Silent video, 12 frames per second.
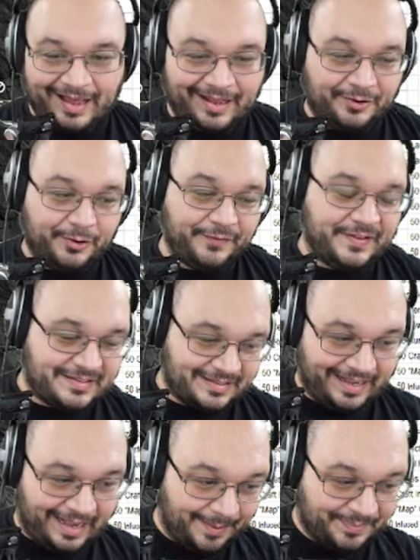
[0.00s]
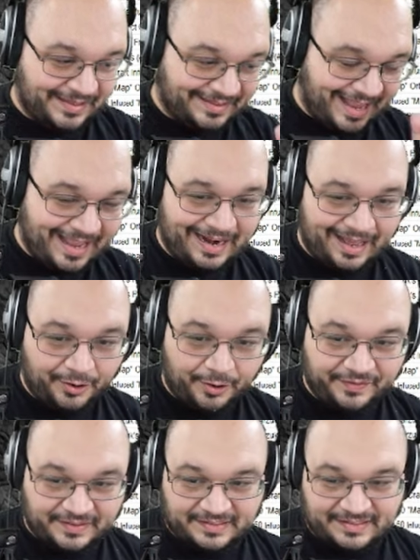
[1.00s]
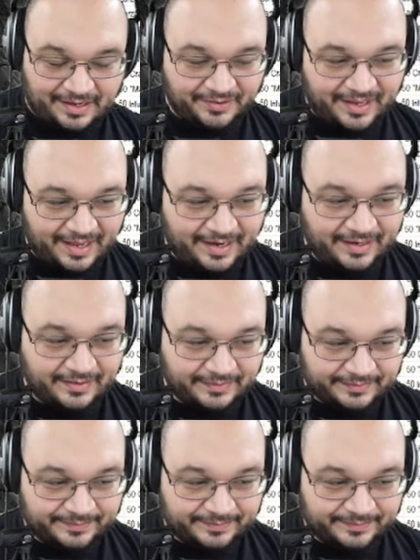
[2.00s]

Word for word: I don't know if it's like up to date. I don't know if this is outdated.